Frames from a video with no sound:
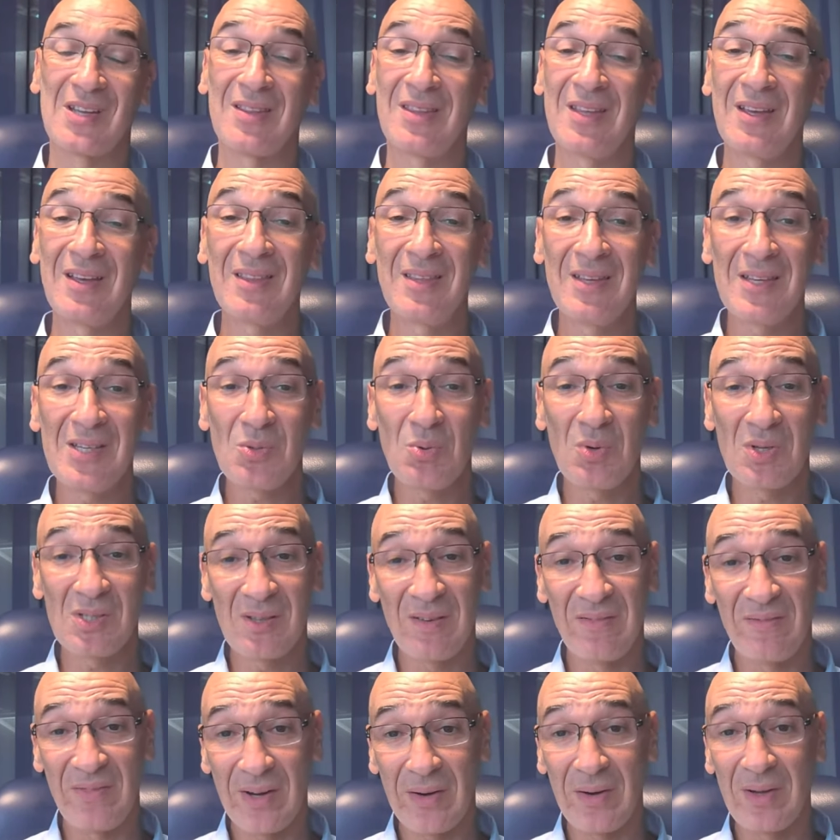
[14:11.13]
I think this was
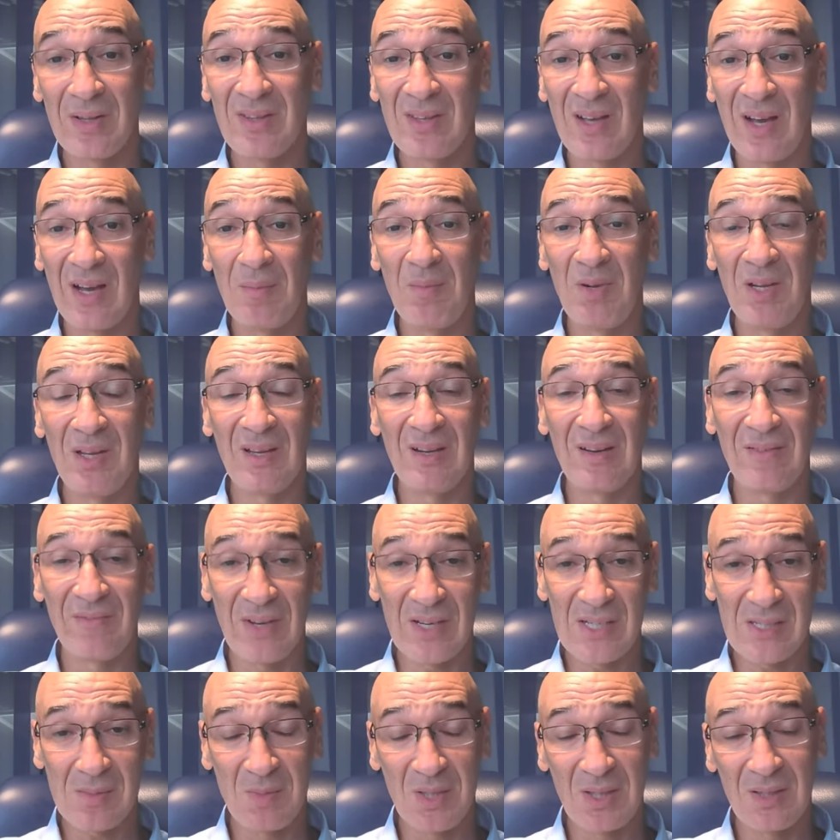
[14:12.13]
a very timely
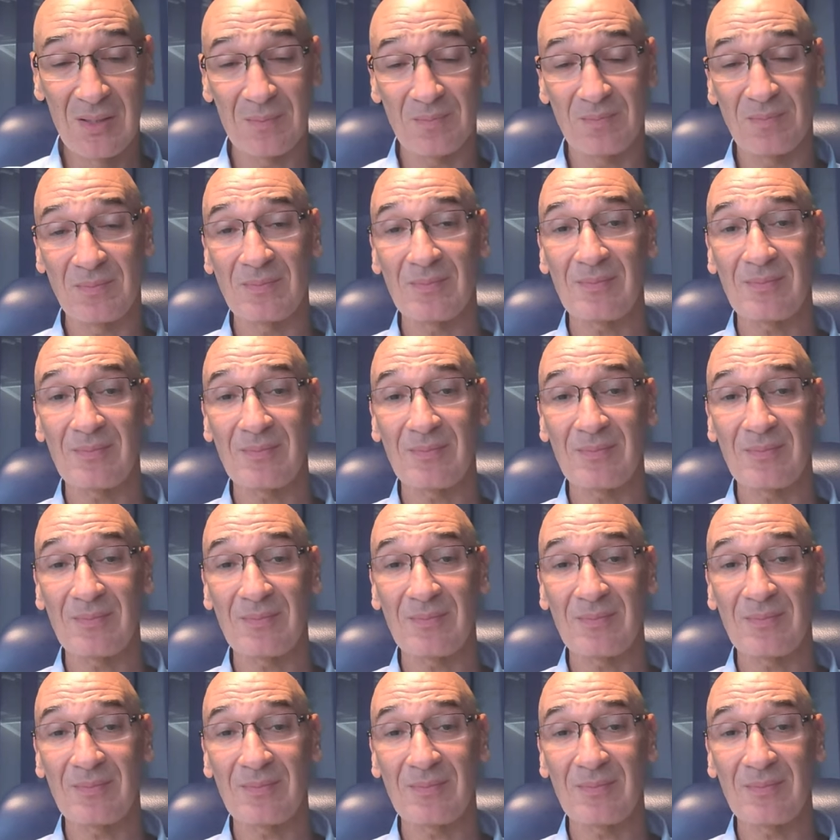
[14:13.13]
investment